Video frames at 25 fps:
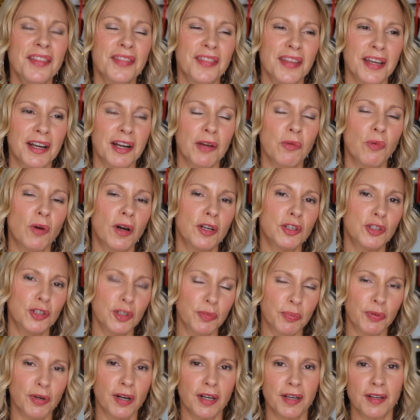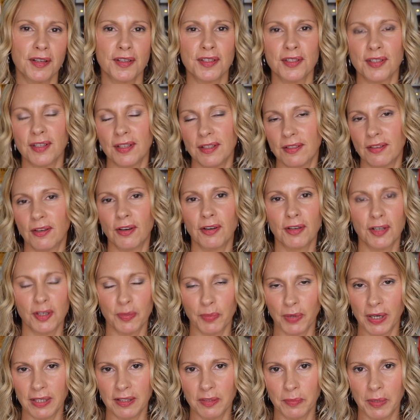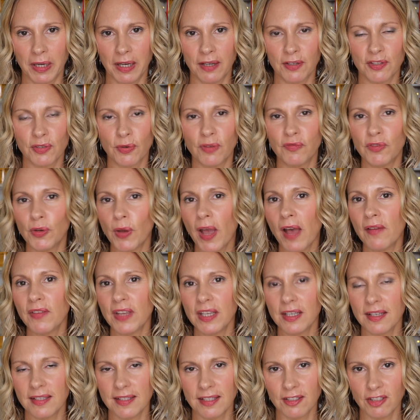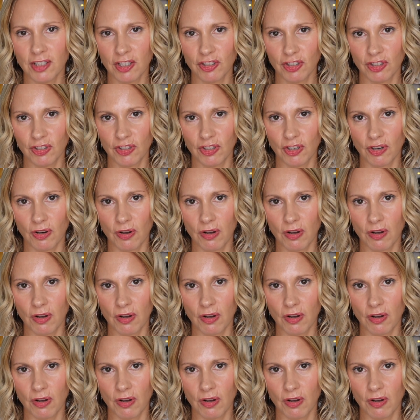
that I want good products that aren't going to break the bank. So if you have any suggestions at